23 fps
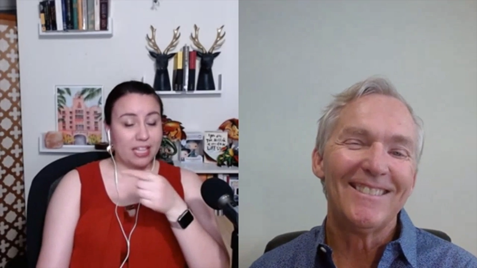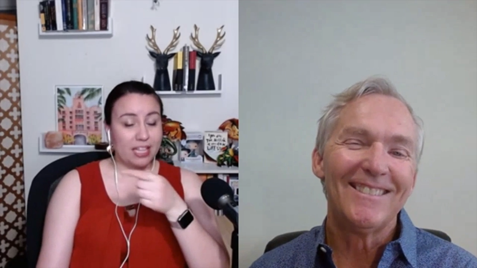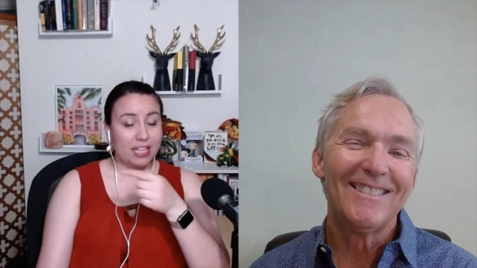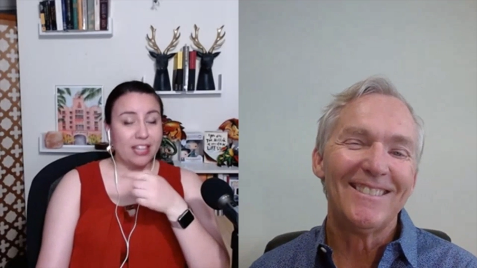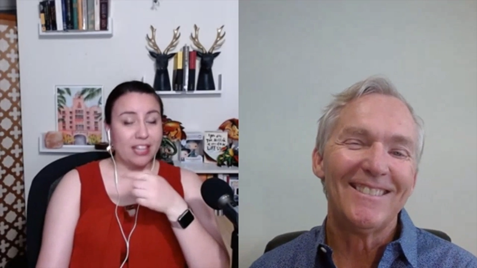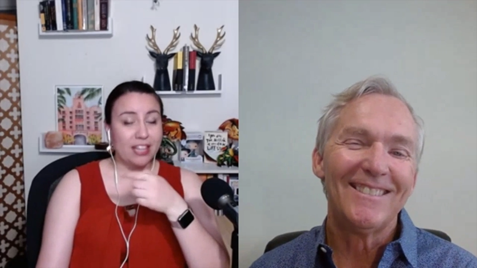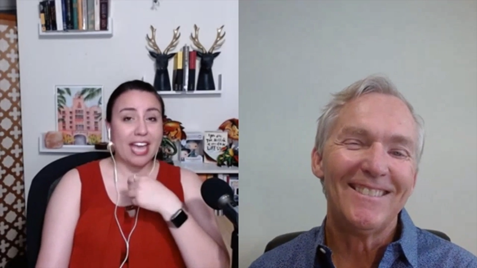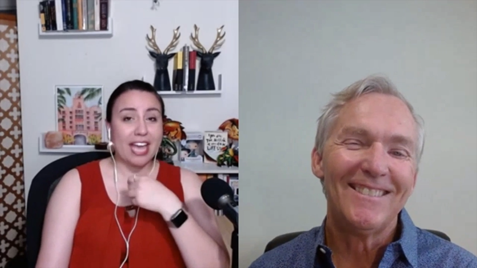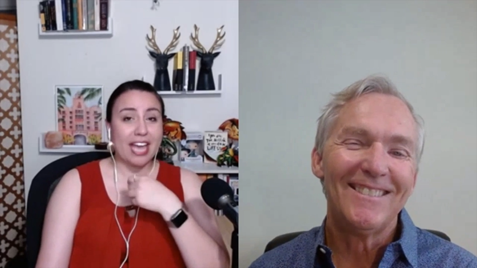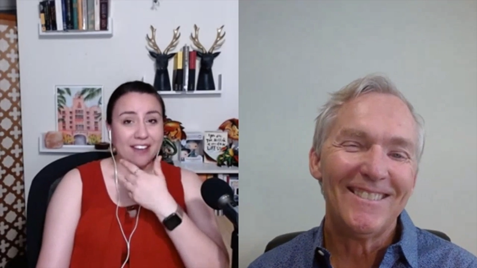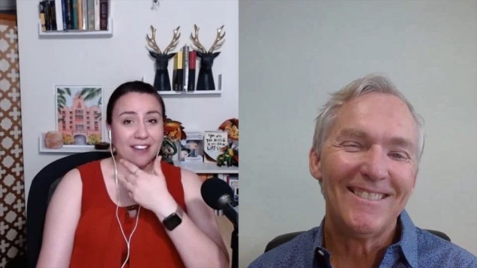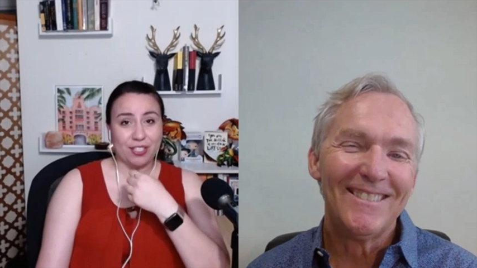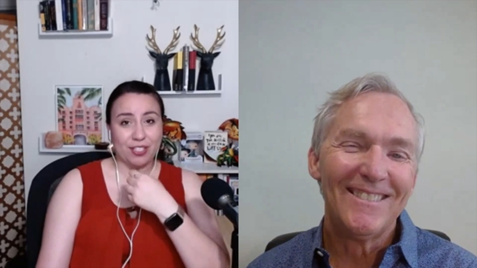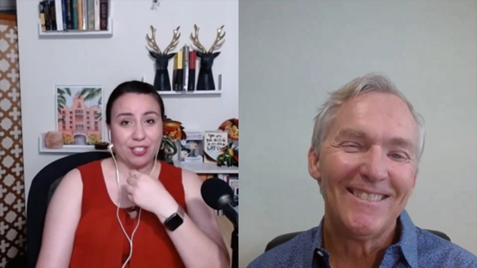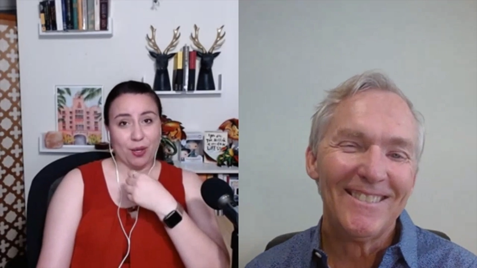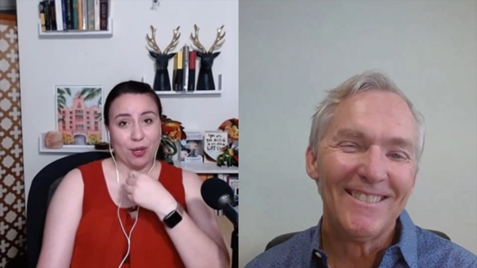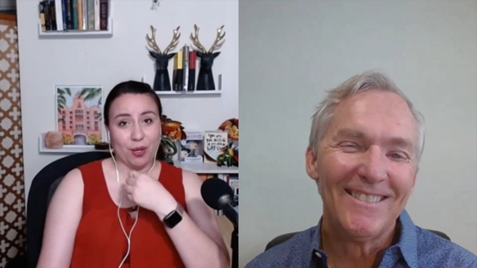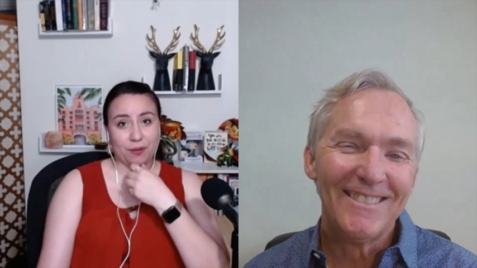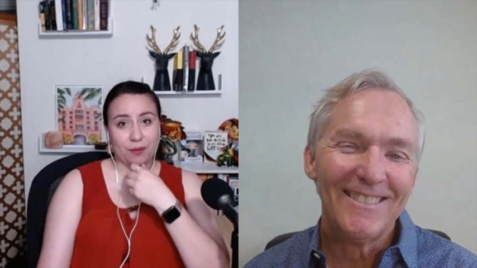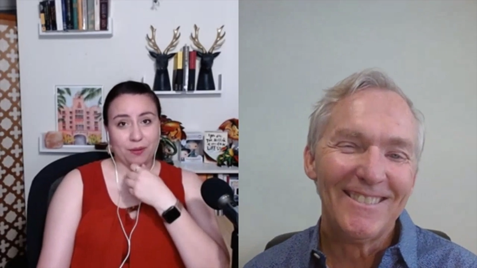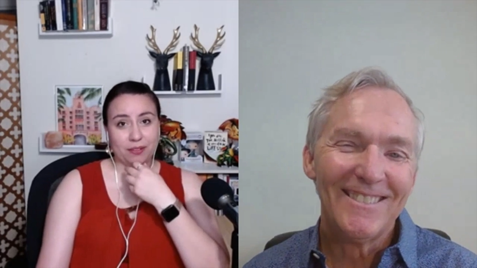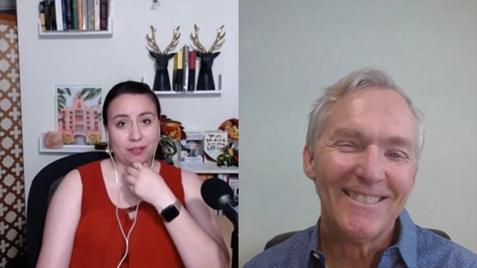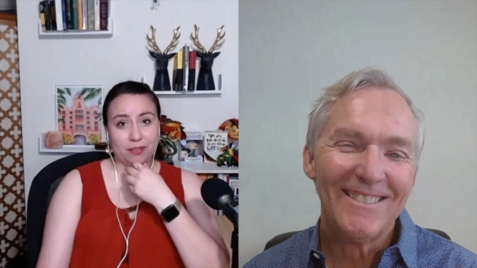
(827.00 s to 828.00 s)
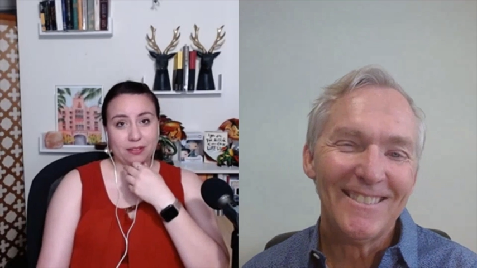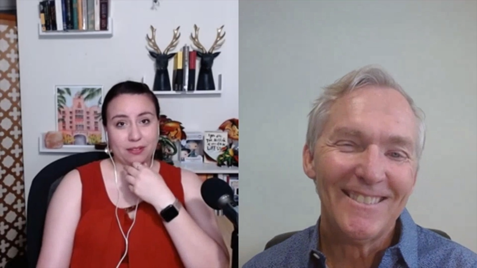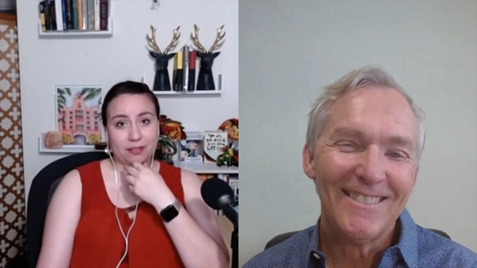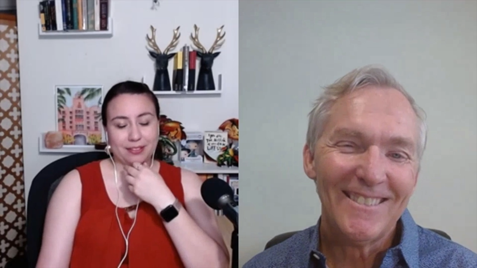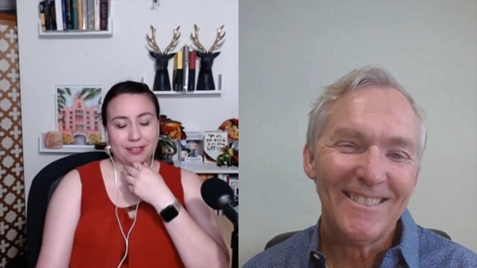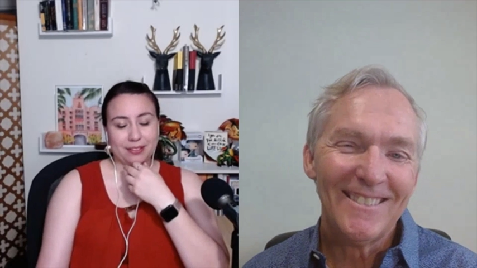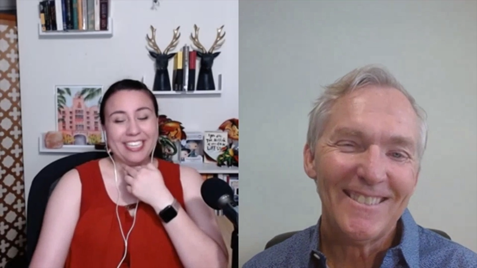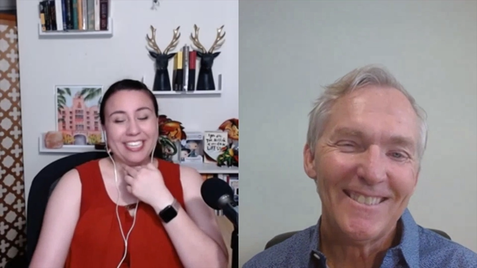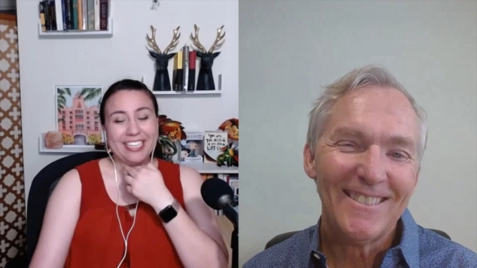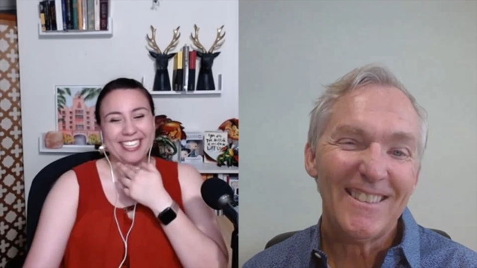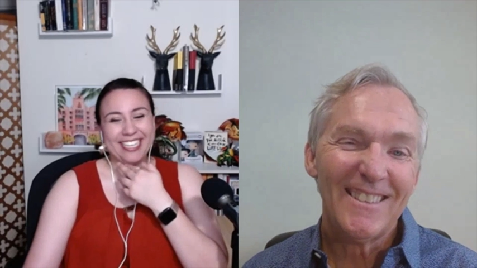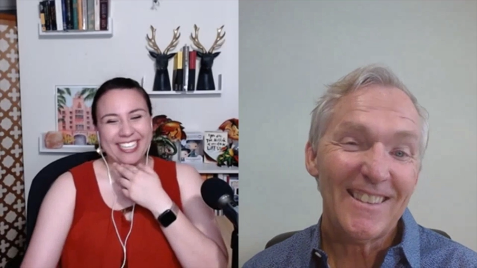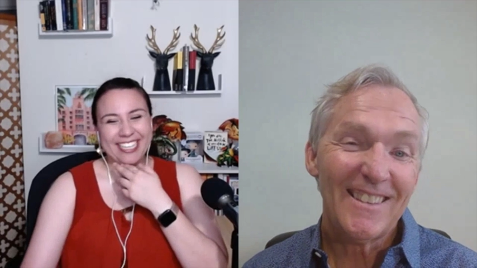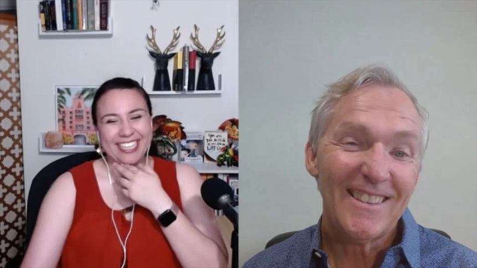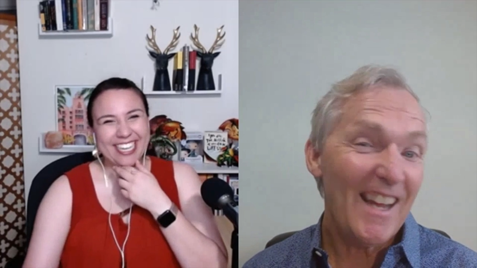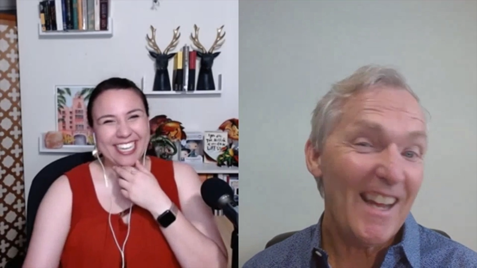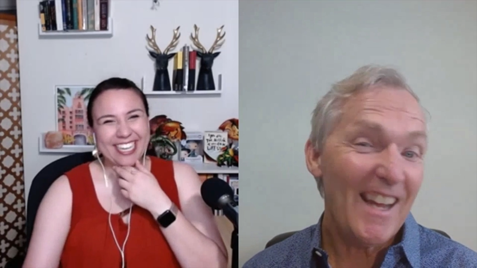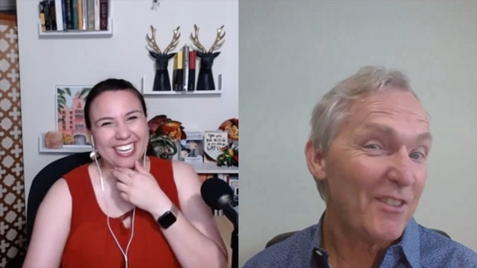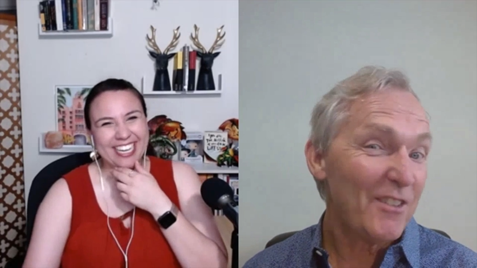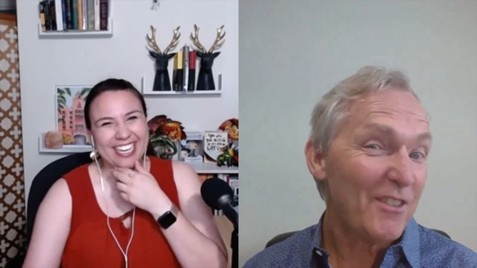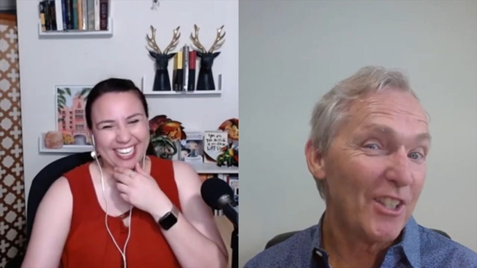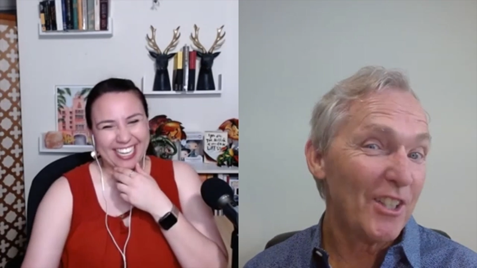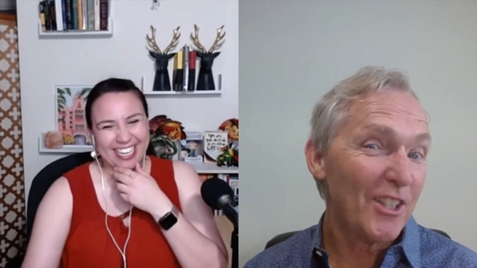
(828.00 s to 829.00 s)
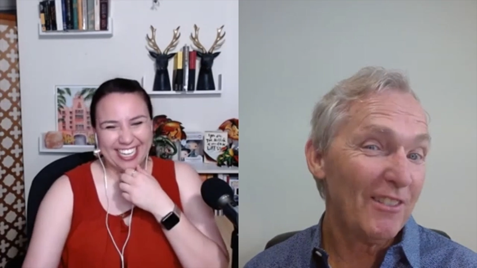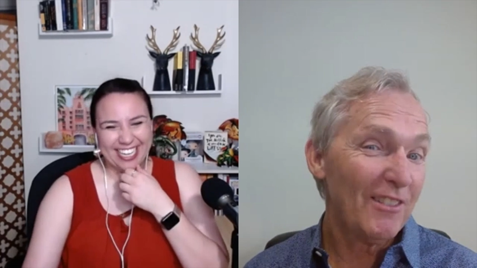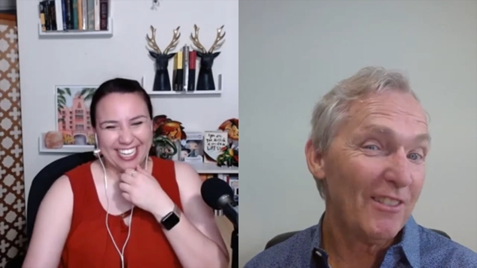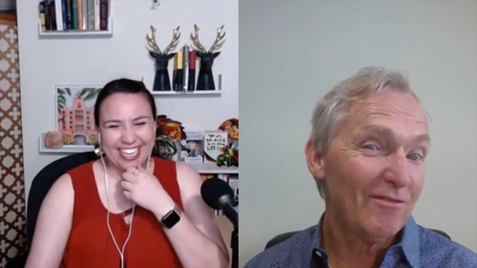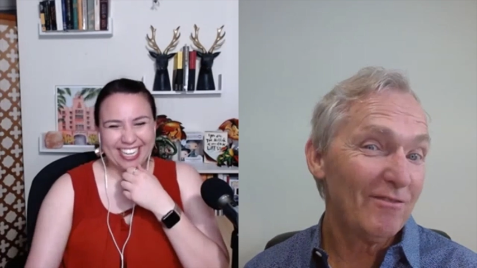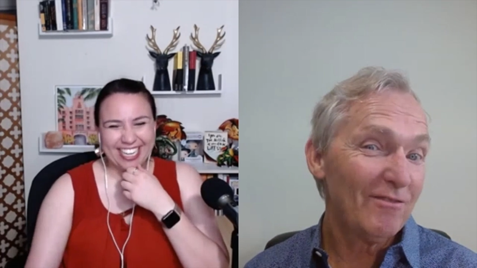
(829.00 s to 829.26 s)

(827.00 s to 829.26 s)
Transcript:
Speaker 1: Then they have to go.
Speaker 2: They have to go.